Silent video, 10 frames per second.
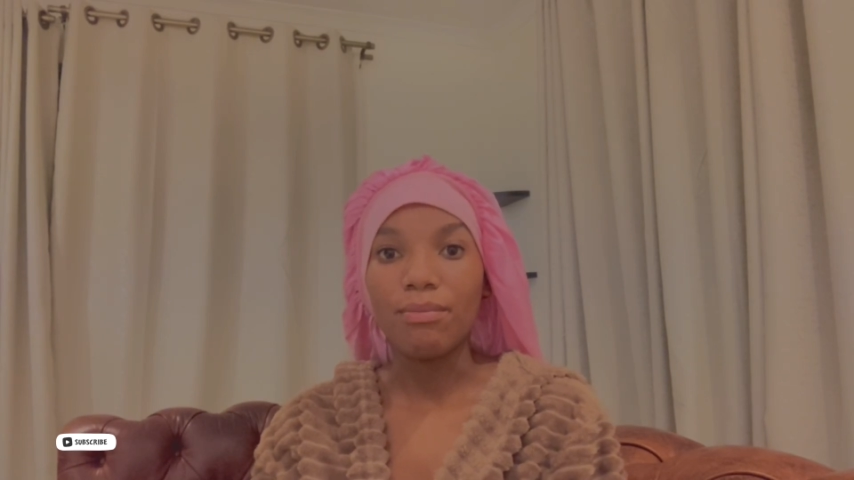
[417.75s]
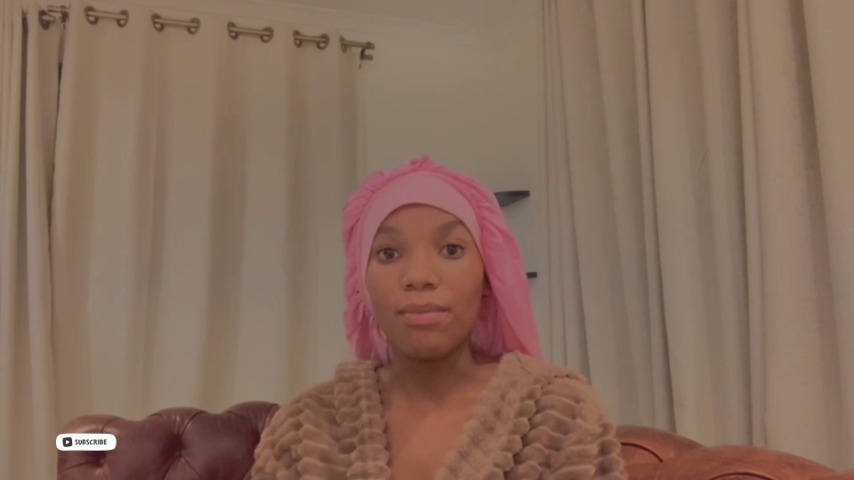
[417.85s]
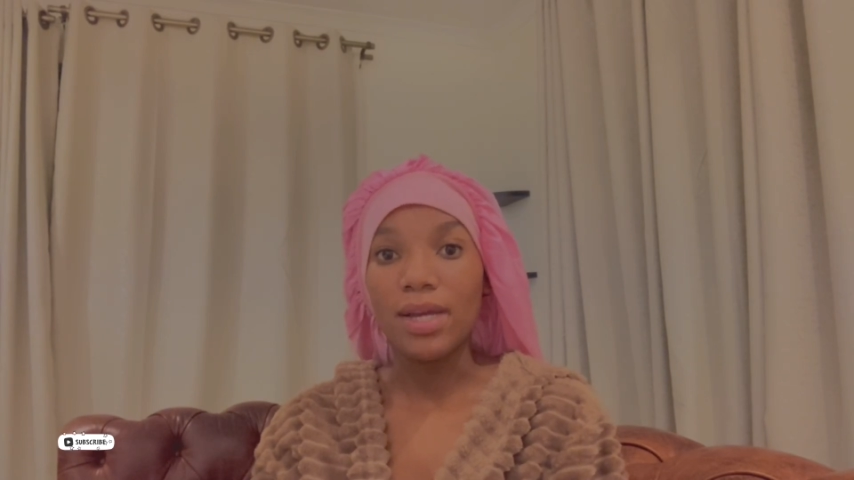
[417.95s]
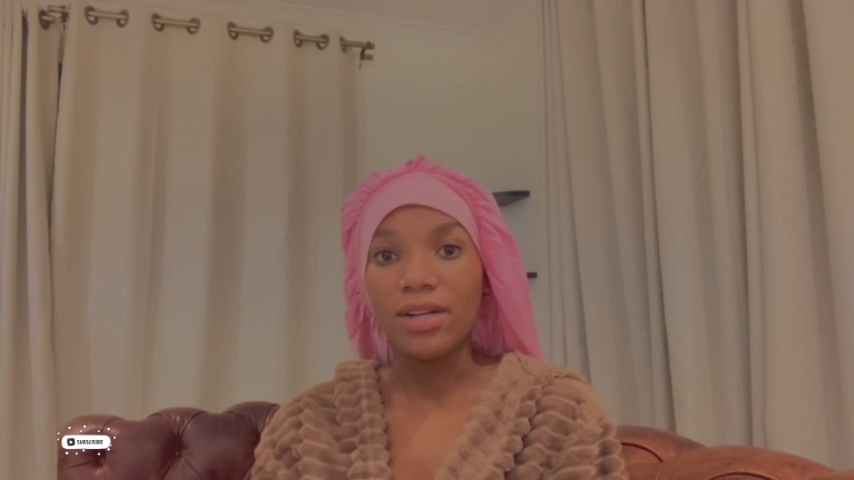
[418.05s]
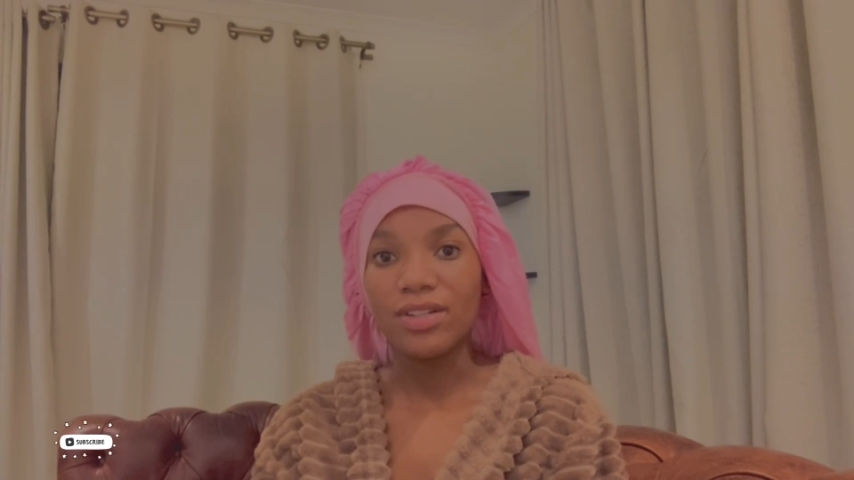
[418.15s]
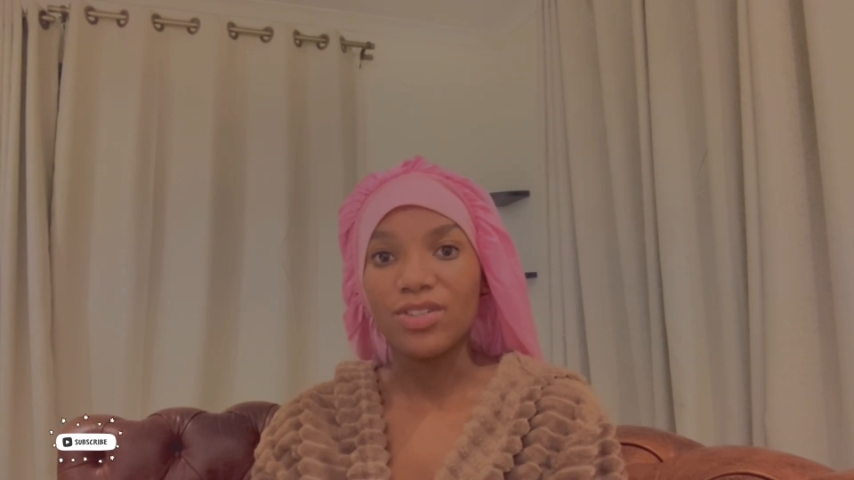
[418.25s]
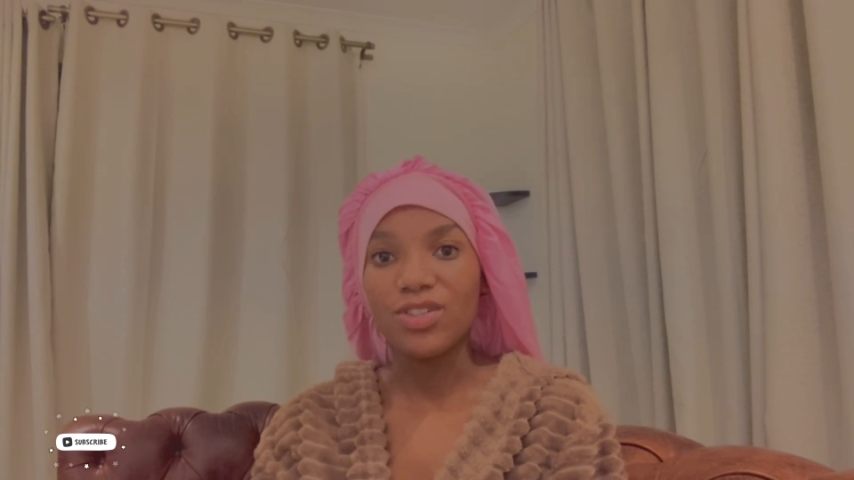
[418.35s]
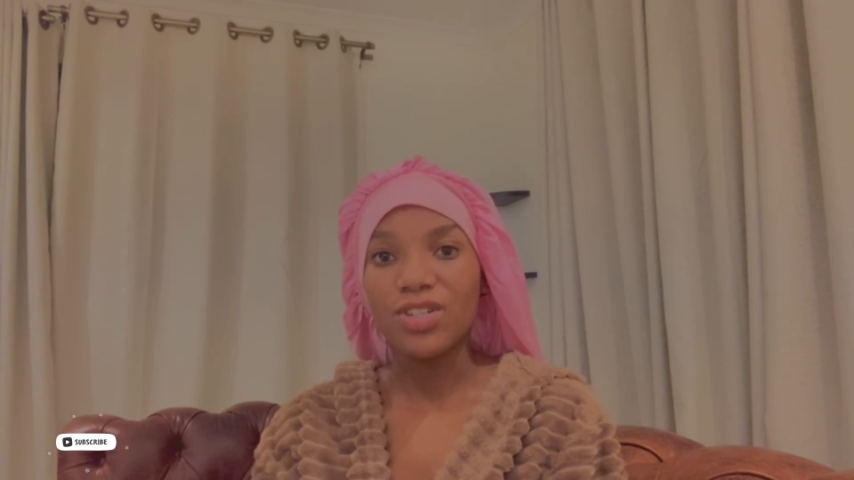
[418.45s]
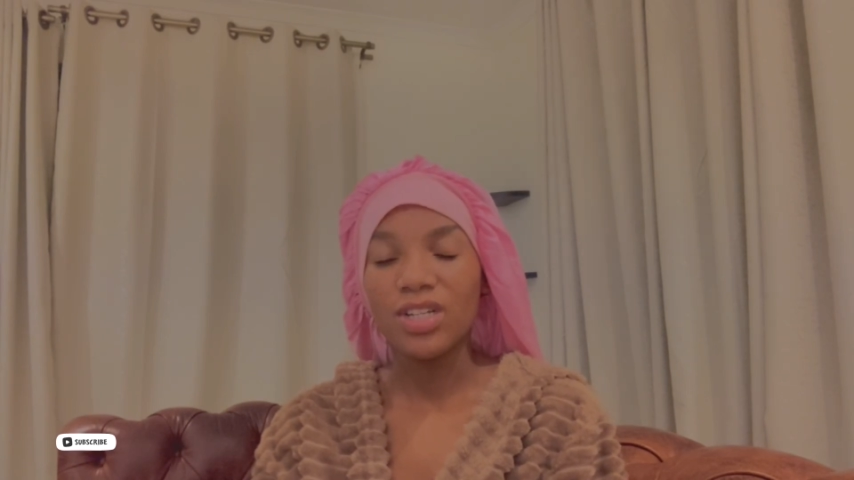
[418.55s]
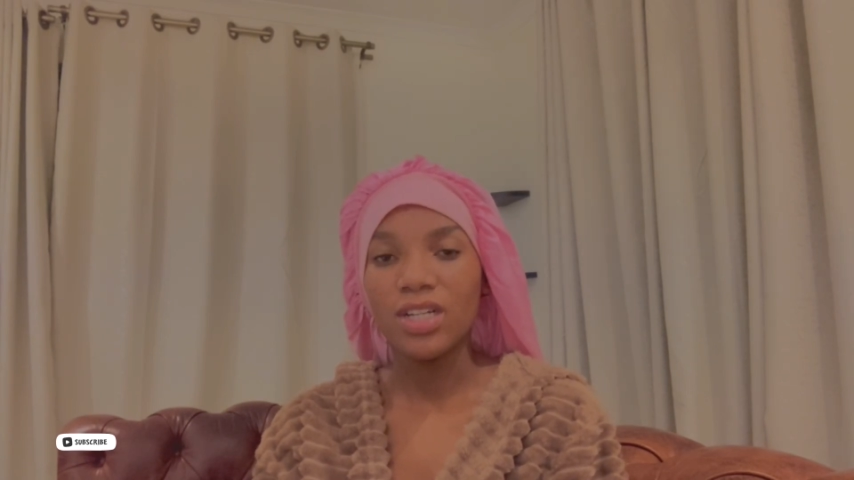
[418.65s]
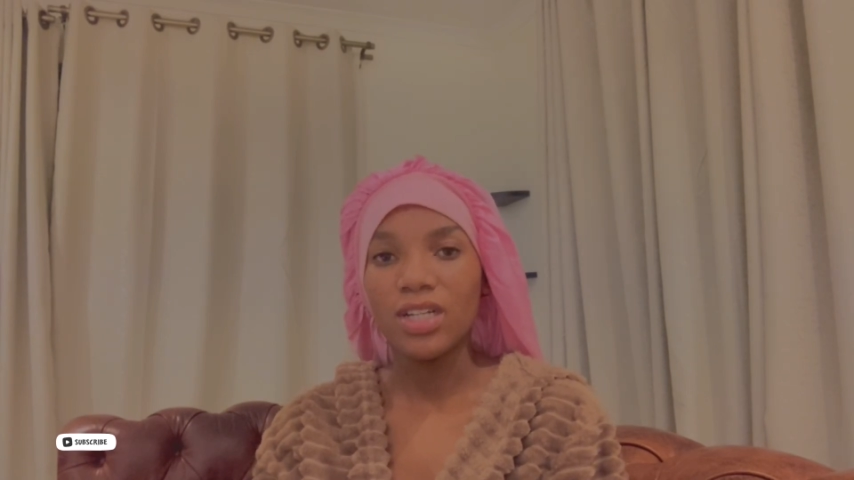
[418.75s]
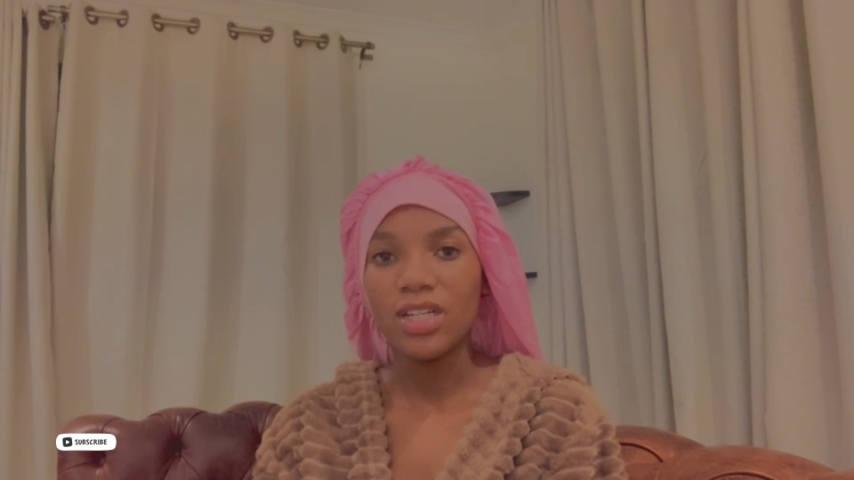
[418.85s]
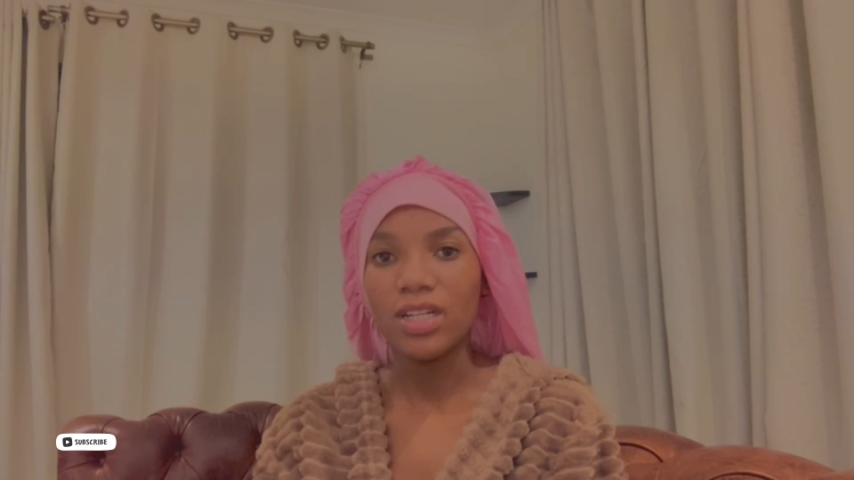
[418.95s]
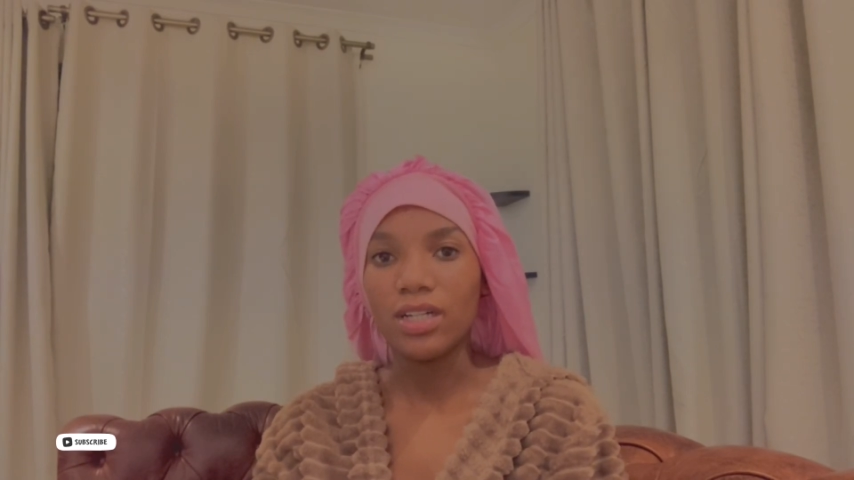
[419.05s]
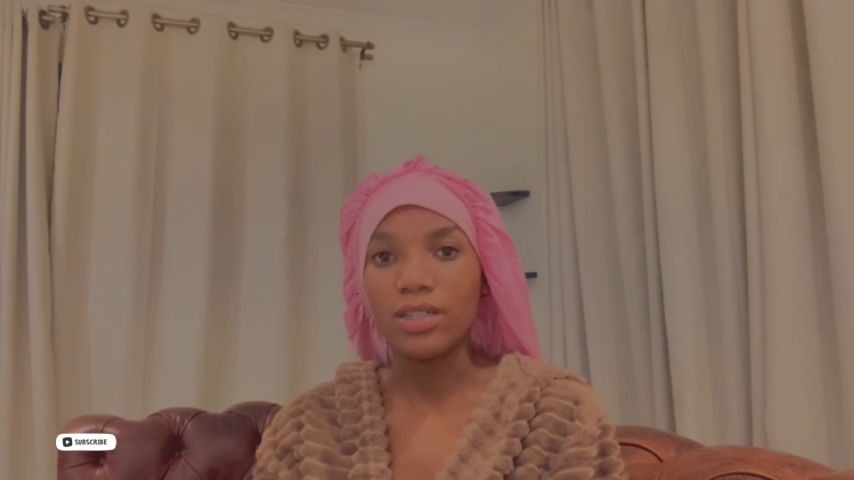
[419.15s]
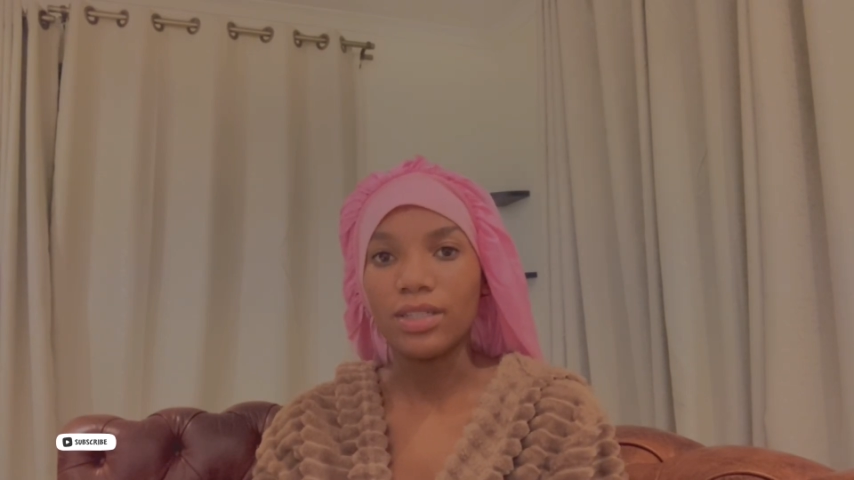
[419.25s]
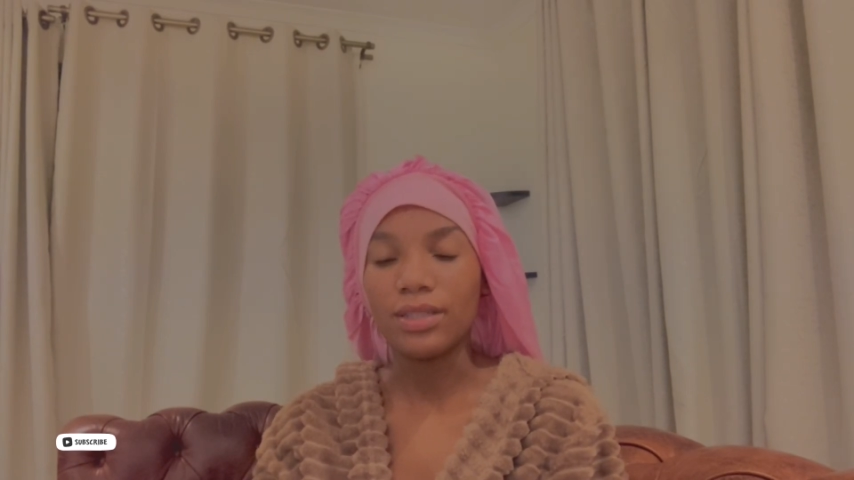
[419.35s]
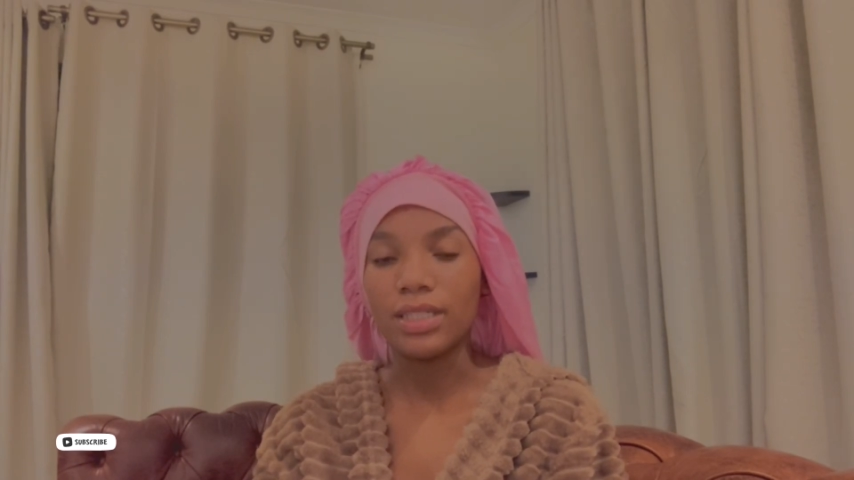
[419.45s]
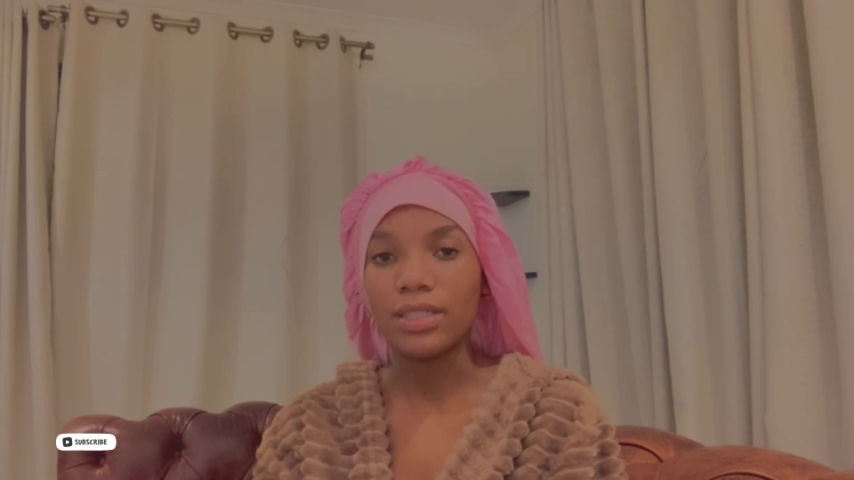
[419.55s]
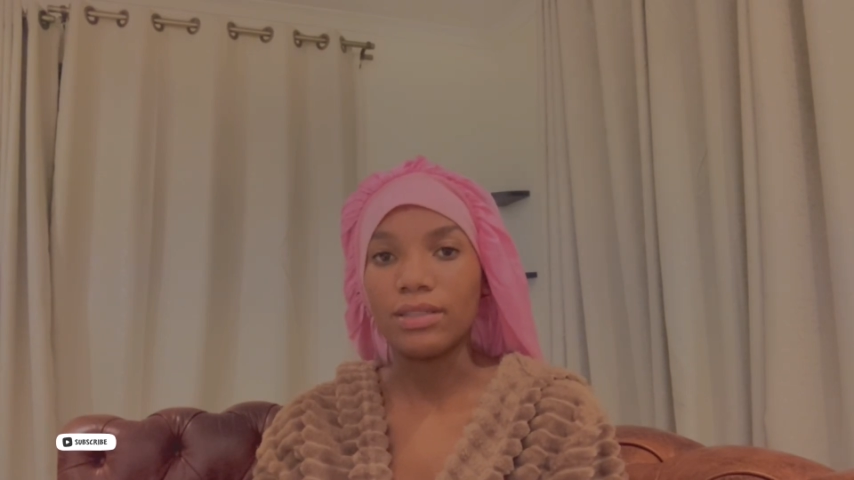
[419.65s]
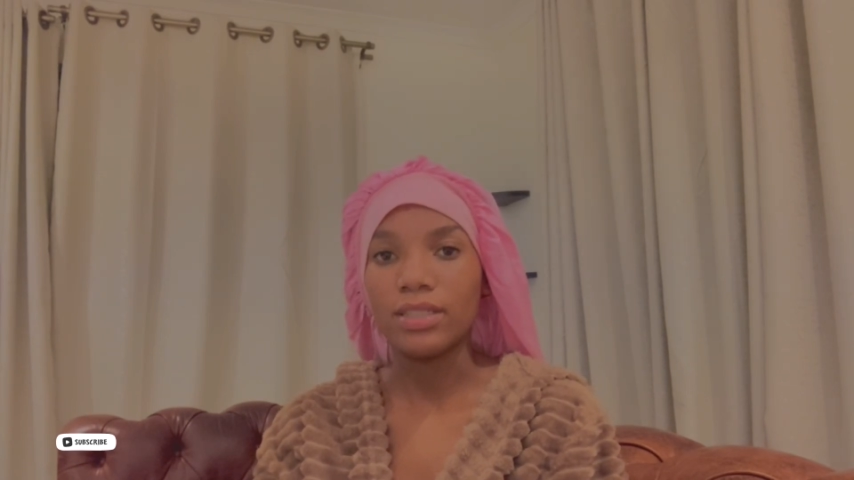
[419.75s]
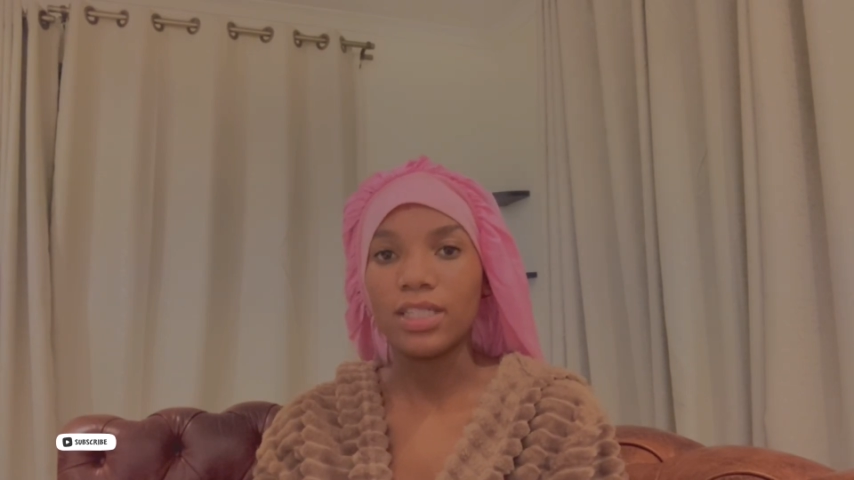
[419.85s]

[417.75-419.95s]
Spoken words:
marriage, and in